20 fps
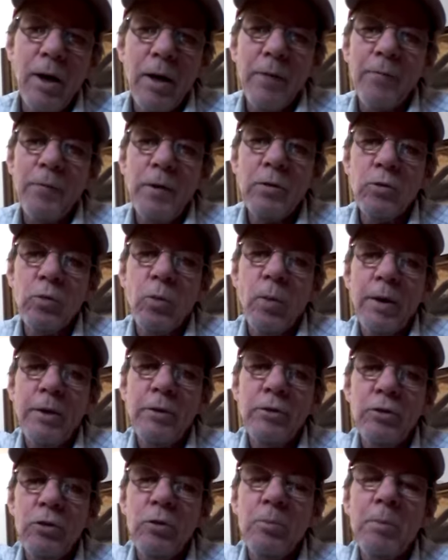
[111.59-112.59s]

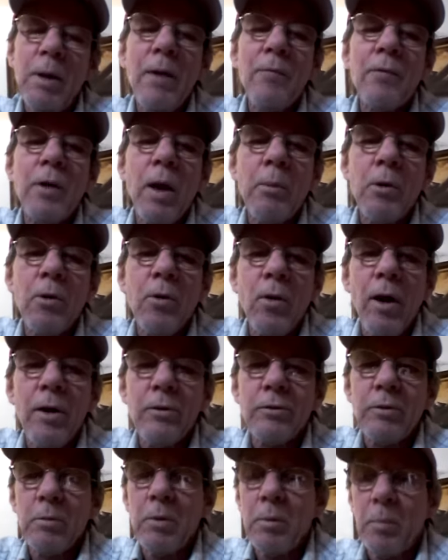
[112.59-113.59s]
Hawkfin22, may have come
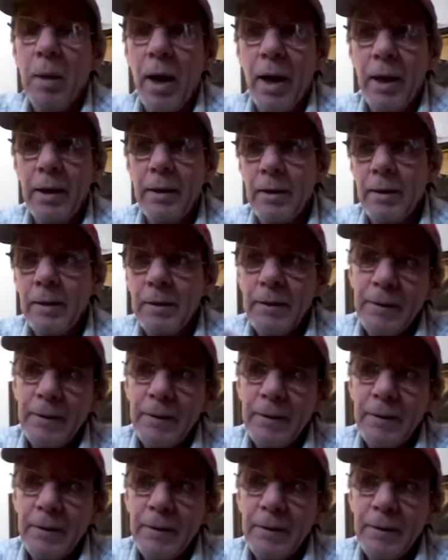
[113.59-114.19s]
across some of my,